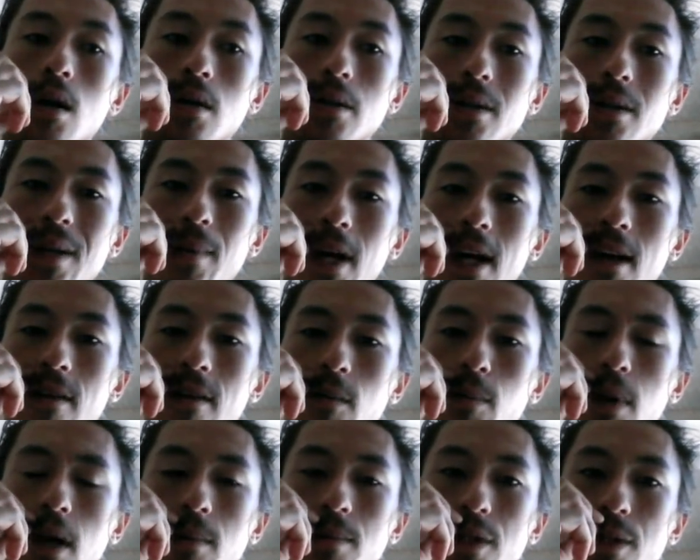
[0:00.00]
They might have a
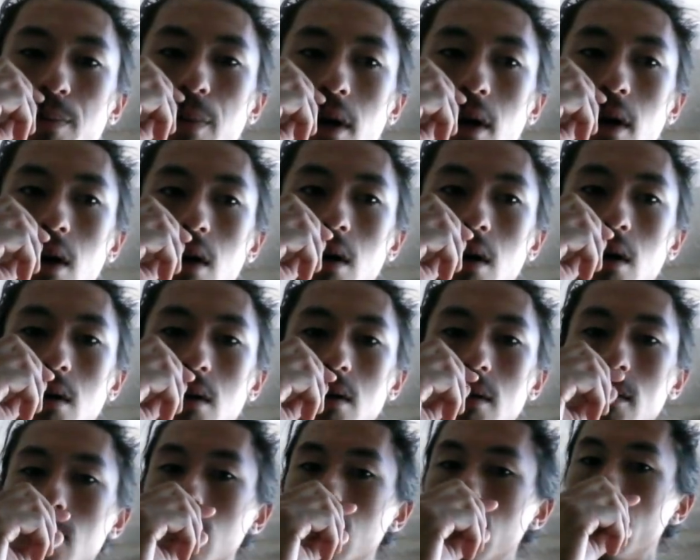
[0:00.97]
pump spell
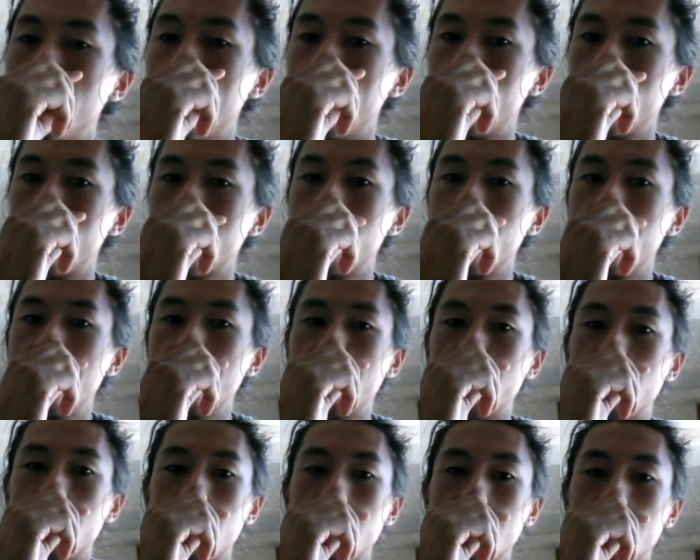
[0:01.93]
or another
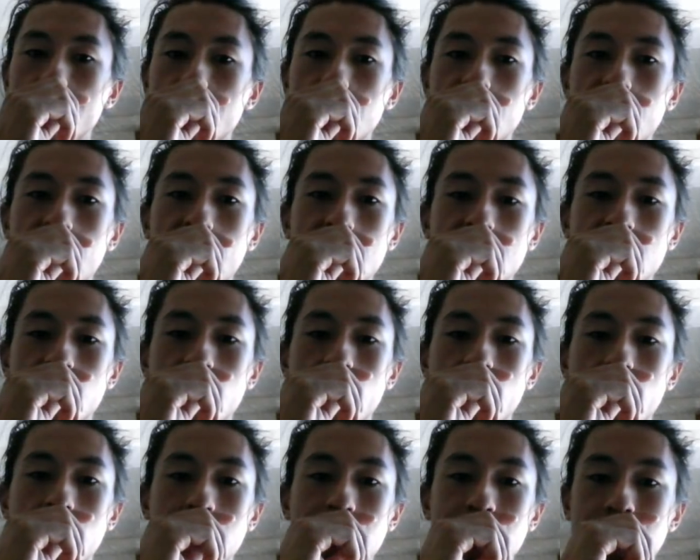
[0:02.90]
creature as their last
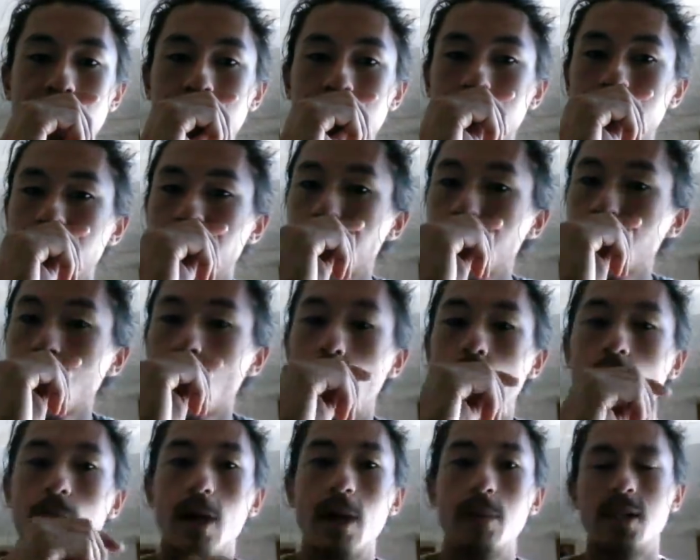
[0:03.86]
card.
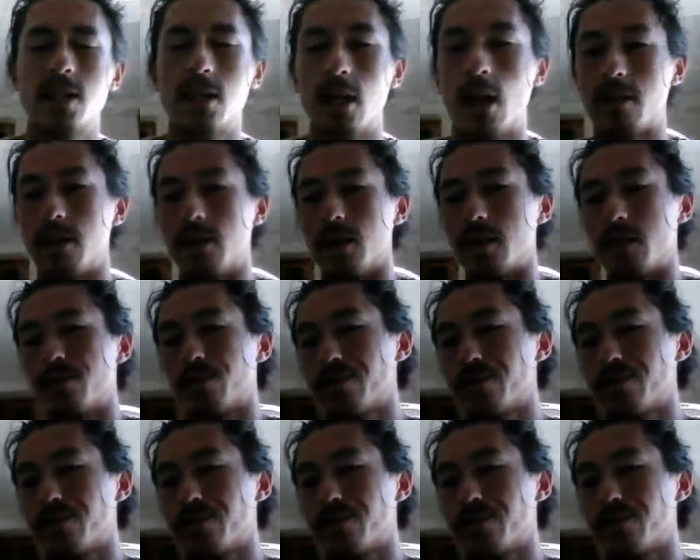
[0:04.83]
Or it might be nothing.